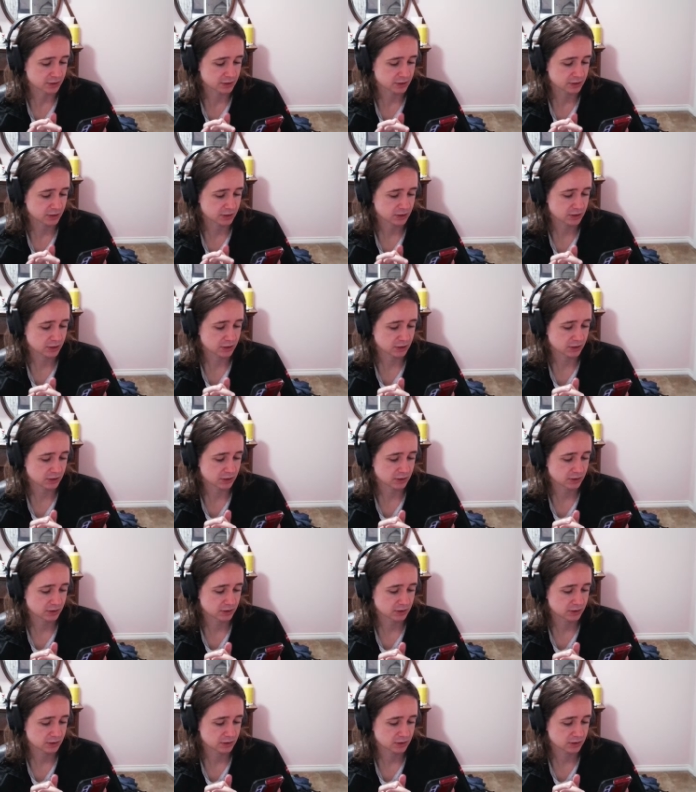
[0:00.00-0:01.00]

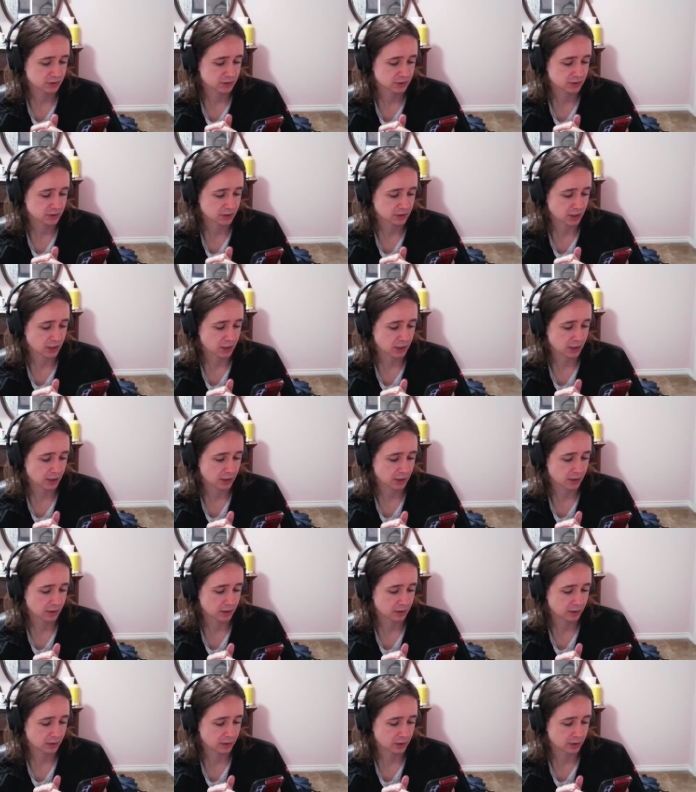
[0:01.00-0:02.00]
Distance
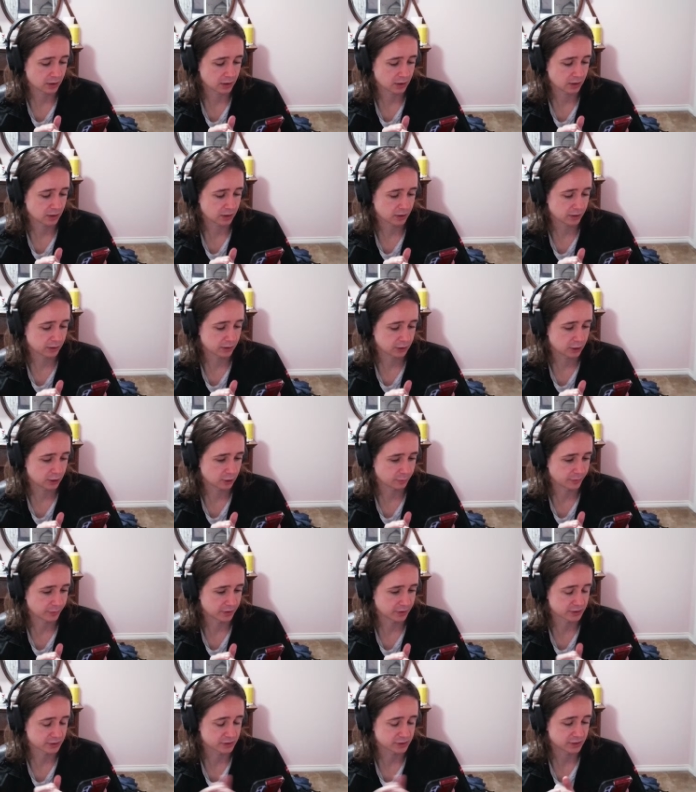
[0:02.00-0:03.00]
in kilometers.